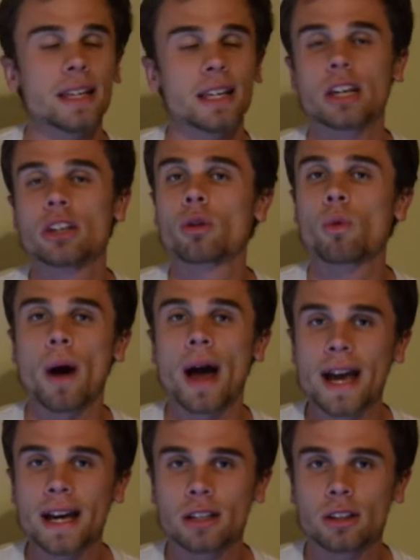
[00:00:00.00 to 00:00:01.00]
either
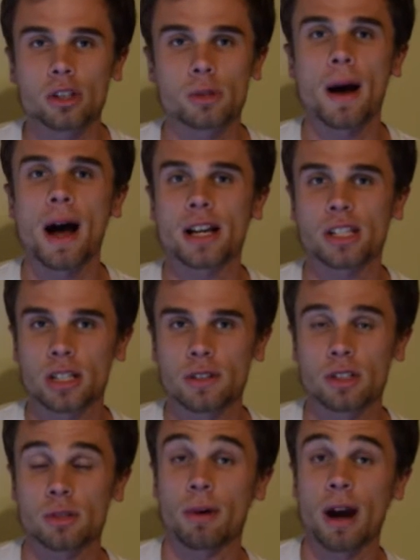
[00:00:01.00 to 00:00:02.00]
way, there's
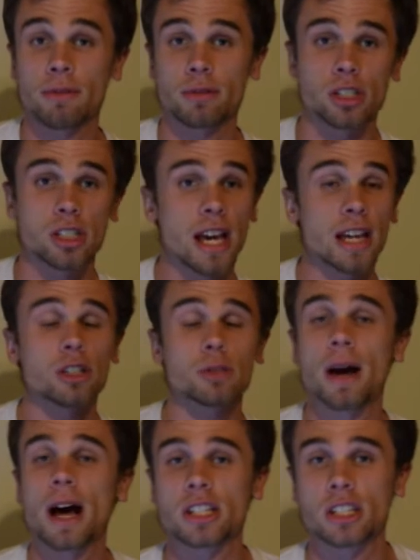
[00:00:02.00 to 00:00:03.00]
positives to Bradford staying, there's
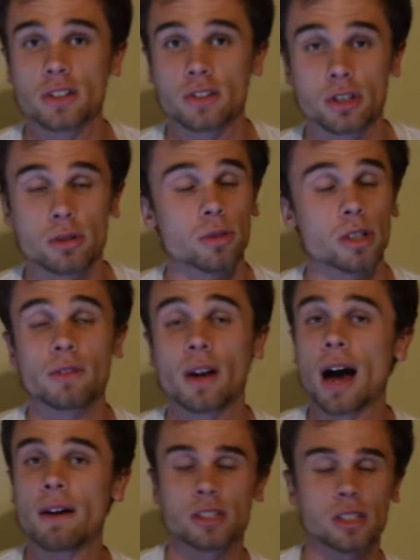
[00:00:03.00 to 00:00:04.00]
positives to him leaving.
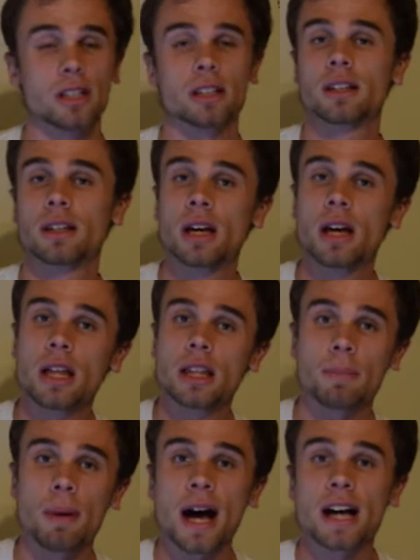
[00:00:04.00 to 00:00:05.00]
Obviously, the
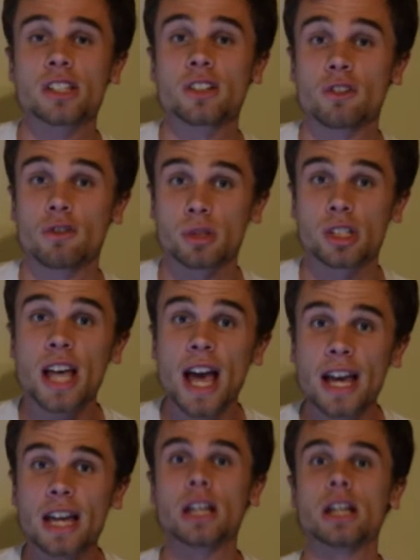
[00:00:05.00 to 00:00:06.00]
positive of him
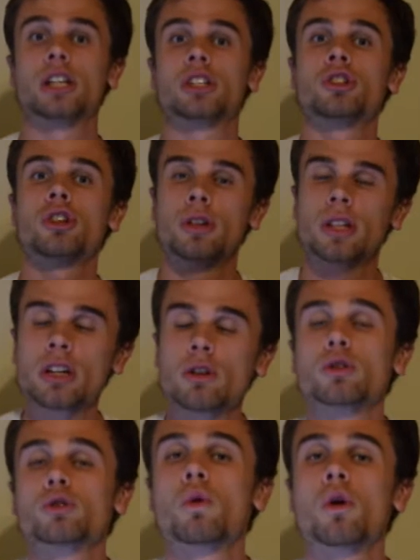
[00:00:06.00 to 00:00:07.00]
staying is, the
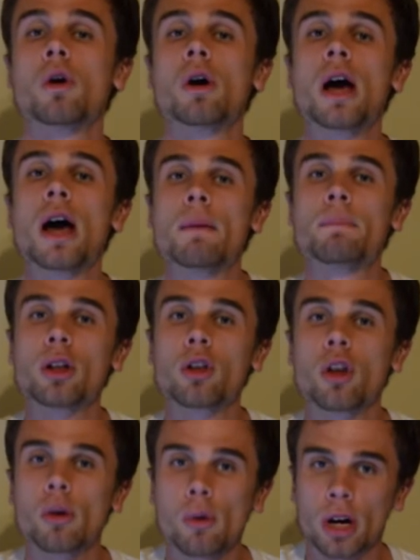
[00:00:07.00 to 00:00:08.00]
Eagles will be a
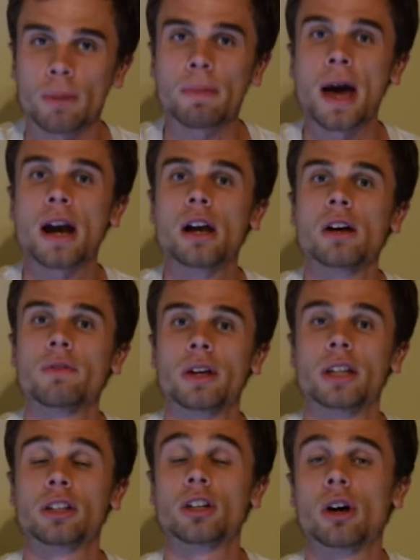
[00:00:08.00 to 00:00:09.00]
little more competitive, and